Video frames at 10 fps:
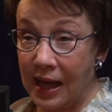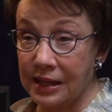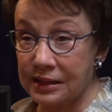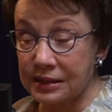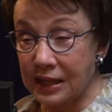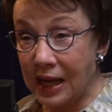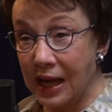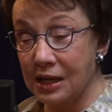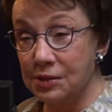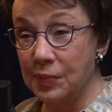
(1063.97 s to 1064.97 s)
and it
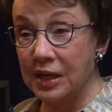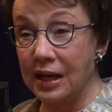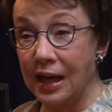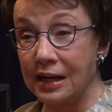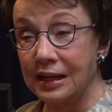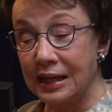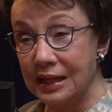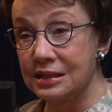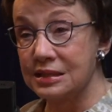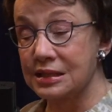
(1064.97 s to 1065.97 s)
can be and
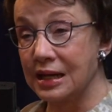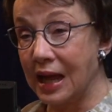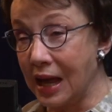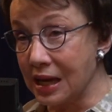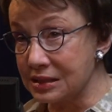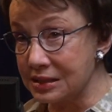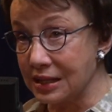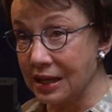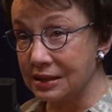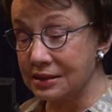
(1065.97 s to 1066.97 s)
is an
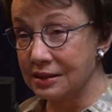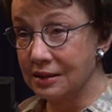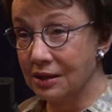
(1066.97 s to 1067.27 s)
asset